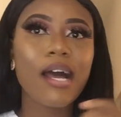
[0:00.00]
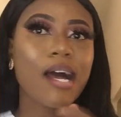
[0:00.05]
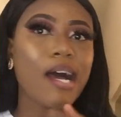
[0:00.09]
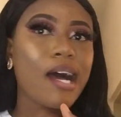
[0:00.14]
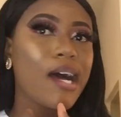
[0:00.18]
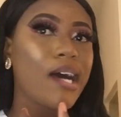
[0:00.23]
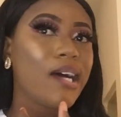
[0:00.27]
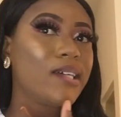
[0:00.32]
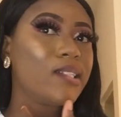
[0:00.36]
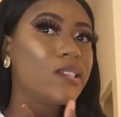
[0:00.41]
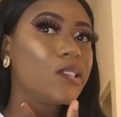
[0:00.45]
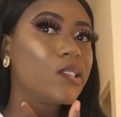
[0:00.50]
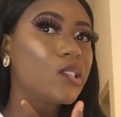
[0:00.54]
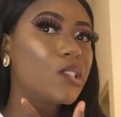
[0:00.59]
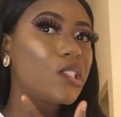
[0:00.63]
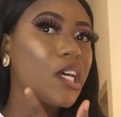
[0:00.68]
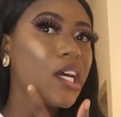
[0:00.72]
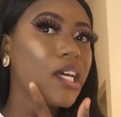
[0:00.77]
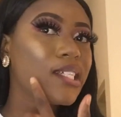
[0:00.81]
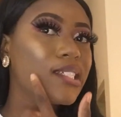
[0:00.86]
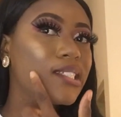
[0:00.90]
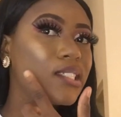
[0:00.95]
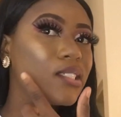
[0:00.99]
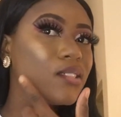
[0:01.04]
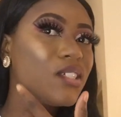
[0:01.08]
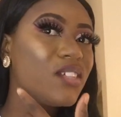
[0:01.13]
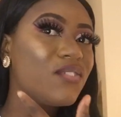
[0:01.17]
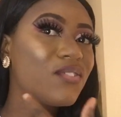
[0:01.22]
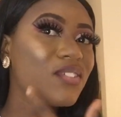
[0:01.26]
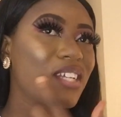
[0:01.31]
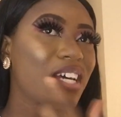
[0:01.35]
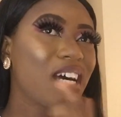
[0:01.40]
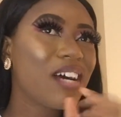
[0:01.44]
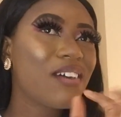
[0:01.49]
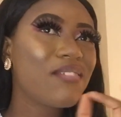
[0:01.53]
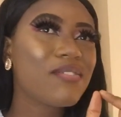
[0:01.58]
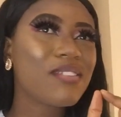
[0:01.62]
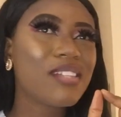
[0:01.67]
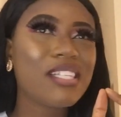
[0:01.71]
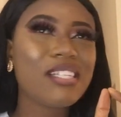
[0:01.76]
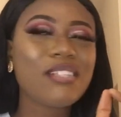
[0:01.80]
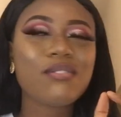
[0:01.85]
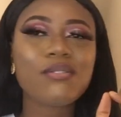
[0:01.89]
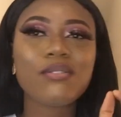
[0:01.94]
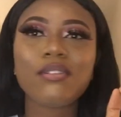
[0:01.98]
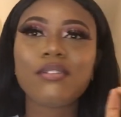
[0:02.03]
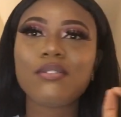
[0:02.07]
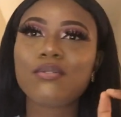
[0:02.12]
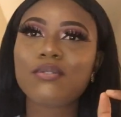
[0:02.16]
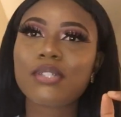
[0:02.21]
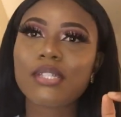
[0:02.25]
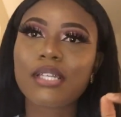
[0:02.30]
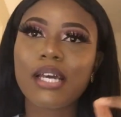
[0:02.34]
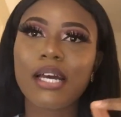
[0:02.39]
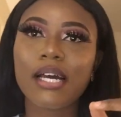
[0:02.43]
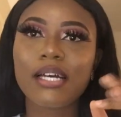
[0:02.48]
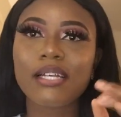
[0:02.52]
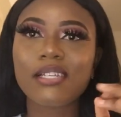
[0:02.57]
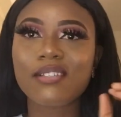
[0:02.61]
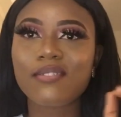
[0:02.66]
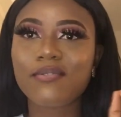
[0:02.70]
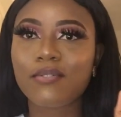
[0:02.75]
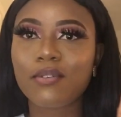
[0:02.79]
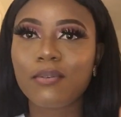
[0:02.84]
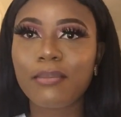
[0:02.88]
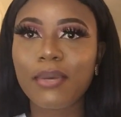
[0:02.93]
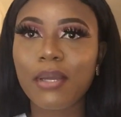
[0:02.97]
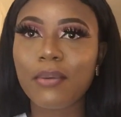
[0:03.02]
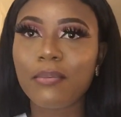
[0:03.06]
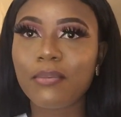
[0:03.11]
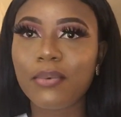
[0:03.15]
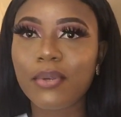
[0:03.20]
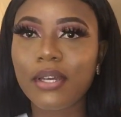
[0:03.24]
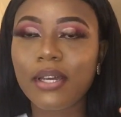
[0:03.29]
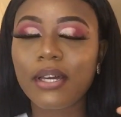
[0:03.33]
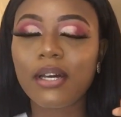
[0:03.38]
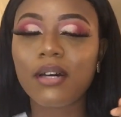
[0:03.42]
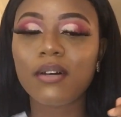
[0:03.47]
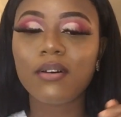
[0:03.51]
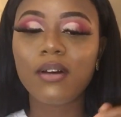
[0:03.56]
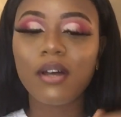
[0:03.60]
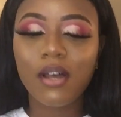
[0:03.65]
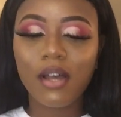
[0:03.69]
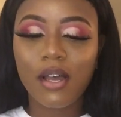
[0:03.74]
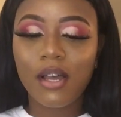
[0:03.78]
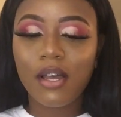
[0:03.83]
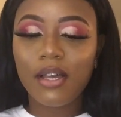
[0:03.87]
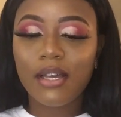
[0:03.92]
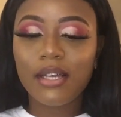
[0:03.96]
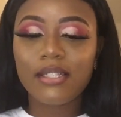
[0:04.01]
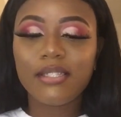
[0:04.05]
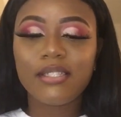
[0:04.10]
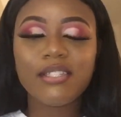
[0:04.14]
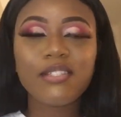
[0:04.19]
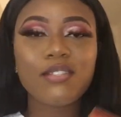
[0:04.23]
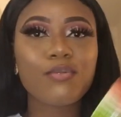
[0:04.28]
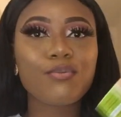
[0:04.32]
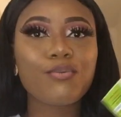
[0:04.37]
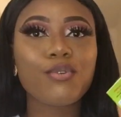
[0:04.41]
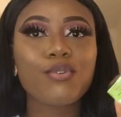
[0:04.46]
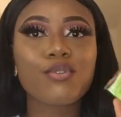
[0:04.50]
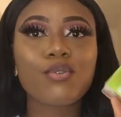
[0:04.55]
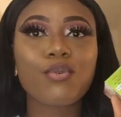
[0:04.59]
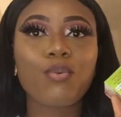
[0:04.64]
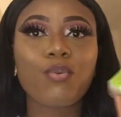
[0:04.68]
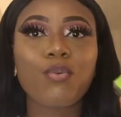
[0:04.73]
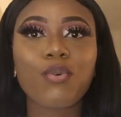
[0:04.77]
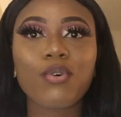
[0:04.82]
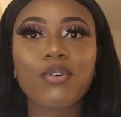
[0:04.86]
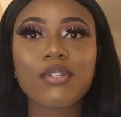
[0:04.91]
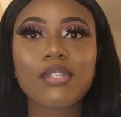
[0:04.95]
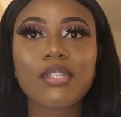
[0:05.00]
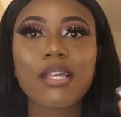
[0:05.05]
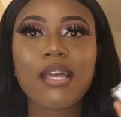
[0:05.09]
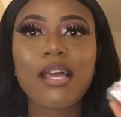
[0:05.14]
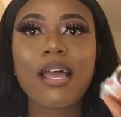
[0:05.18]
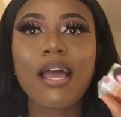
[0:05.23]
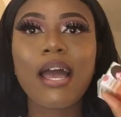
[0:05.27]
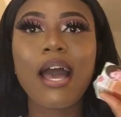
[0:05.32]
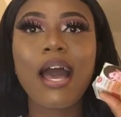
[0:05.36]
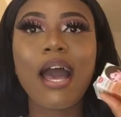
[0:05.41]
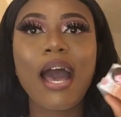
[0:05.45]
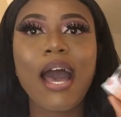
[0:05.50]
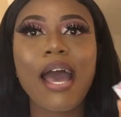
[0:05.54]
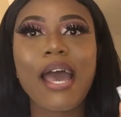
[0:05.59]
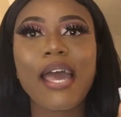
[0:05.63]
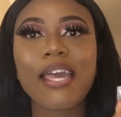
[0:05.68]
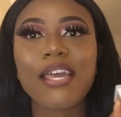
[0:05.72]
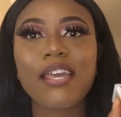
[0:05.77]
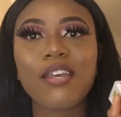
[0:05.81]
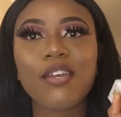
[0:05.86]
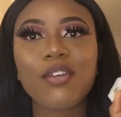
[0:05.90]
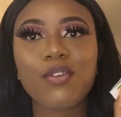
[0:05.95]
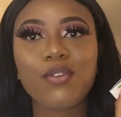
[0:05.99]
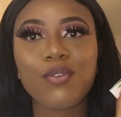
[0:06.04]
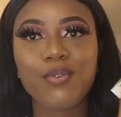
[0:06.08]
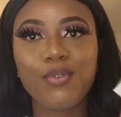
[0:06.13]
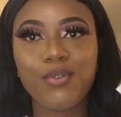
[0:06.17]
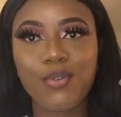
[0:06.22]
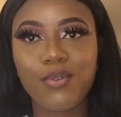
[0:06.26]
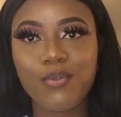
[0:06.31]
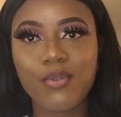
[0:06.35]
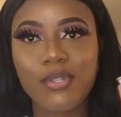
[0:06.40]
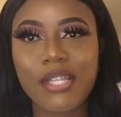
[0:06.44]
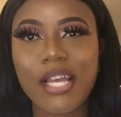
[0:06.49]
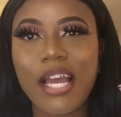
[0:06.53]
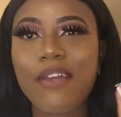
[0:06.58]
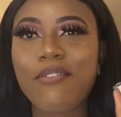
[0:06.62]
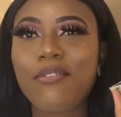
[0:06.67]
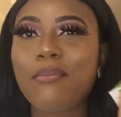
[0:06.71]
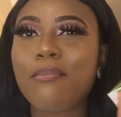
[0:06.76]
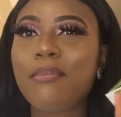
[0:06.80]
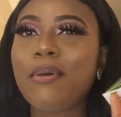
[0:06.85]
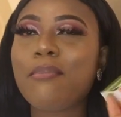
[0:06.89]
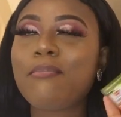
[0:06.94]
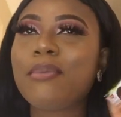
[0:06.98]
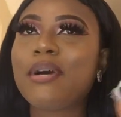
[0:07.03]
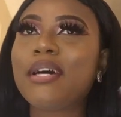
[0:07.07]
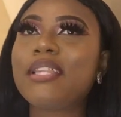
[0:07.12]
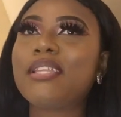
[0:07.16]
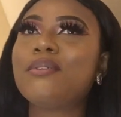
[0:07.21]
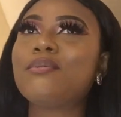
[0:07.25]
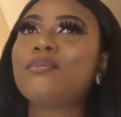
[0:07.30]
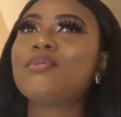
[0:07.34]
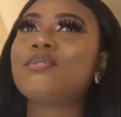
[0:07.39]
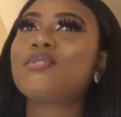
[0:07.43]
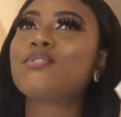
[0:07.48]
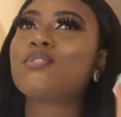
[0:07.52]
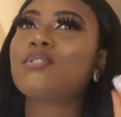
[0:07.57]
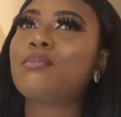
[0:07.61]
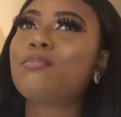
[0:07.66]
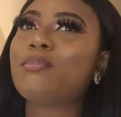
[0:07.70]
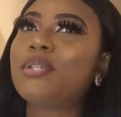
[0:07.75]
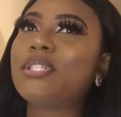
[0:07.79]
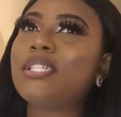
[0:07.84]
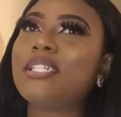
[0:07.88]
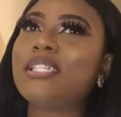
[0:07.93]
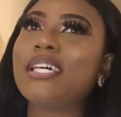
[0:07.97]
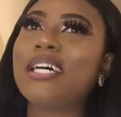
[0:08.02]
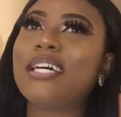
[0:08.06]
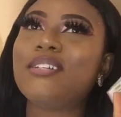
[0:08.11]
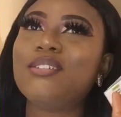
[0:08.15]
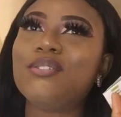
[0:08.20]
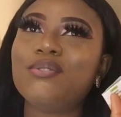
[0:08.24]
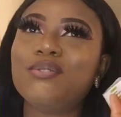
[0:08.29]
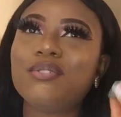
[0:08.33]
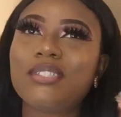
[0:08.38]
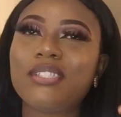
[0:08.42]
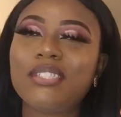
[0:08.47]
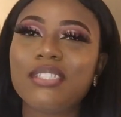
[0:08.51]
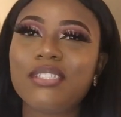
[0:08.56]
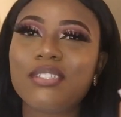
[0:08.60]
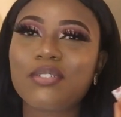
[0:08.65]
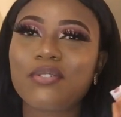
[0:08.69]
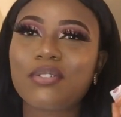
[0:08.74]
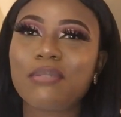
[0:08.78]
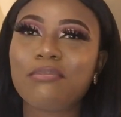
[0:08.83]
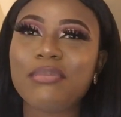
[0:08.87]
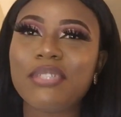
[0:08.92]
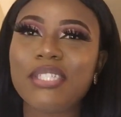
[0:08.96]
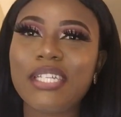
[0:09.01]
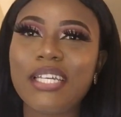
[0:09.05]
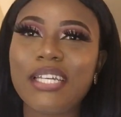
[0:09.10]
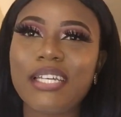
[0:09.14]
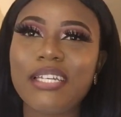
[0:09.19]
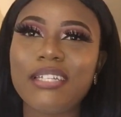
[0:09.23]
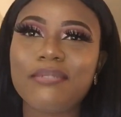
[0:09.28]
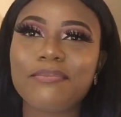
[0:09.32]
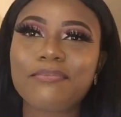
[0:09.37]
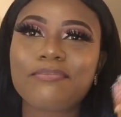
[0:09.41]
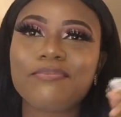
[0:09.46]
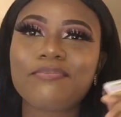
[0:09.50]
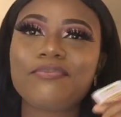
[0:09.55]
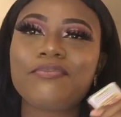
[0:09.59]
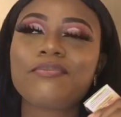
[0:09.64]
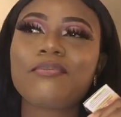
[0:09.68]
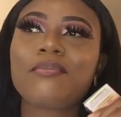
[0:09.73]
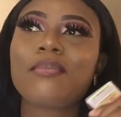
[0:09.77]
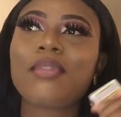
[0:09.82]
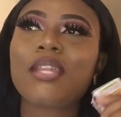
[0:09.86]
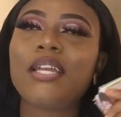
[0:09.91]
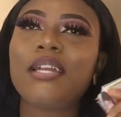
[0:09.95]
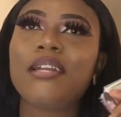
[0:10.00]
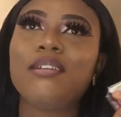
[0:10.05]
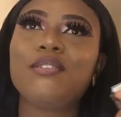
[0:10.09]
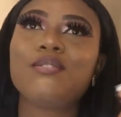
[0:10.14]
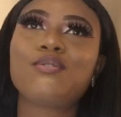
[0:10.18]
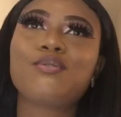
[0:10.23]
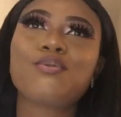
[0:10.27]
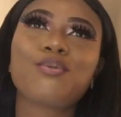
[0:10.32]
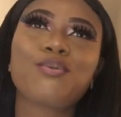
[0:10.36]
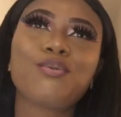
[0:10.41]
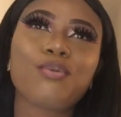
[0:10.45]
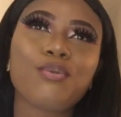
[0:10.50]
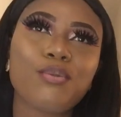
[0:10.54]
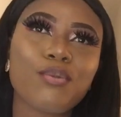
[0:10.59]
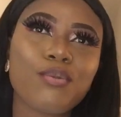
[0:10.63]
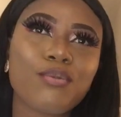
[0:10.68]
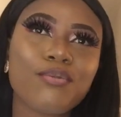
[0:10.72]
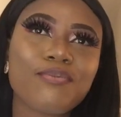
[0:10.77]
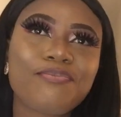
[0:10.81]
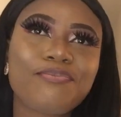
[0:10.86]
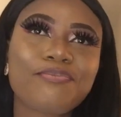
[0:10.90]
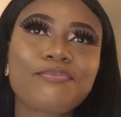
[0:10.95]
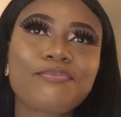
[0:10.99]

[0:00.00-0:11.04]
and I still even have little scars from my breakout. This was what I used. I remember there was somebody that used this cream then in school.